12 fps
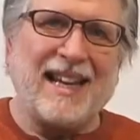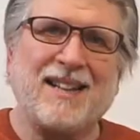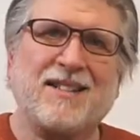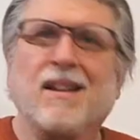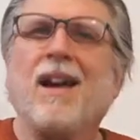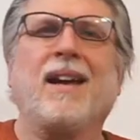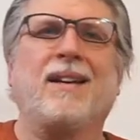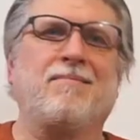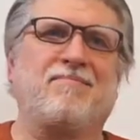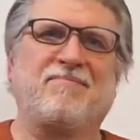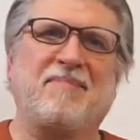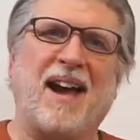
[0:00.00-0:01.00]
It's light.
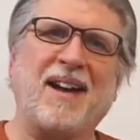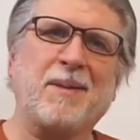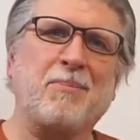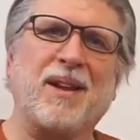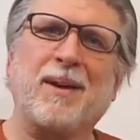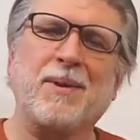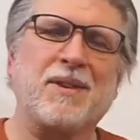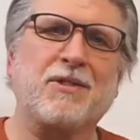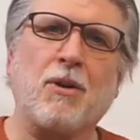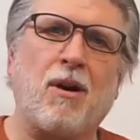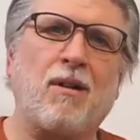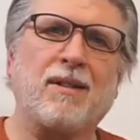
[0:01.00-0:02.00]
I could play with
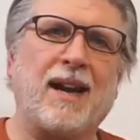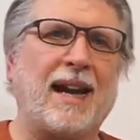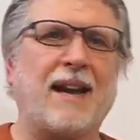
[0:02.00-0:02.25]
this all night.